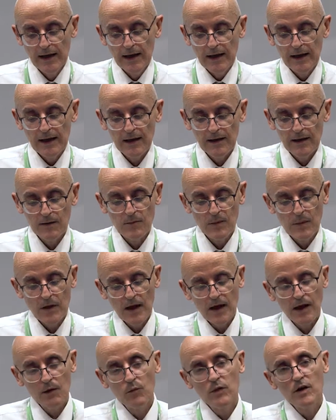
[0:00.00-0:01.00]

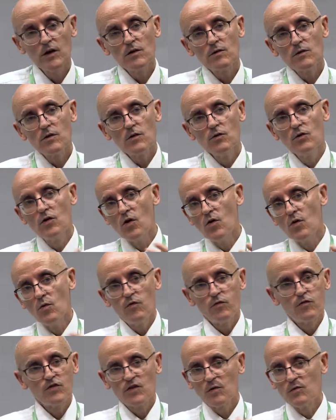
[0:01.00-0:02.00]
And when you go
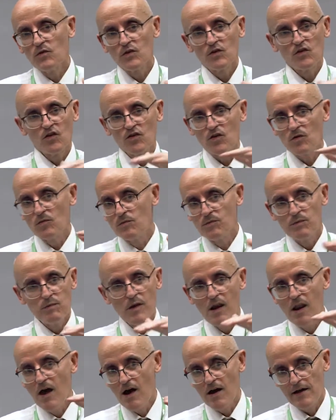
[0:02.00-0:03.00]
for some of those other
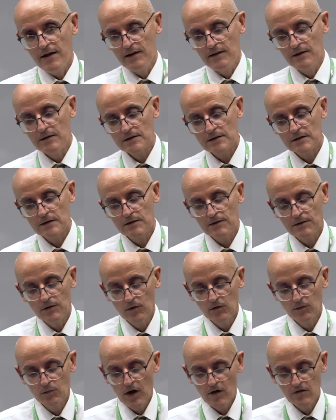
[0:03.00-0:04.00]
lines,
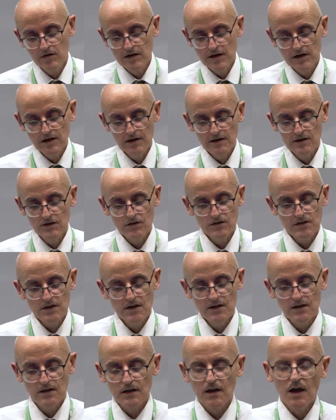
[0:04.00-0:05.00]
those poverty lines, you
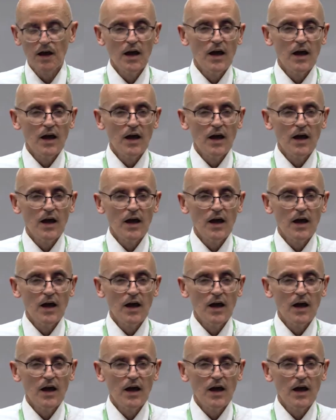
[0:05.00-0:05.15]
see that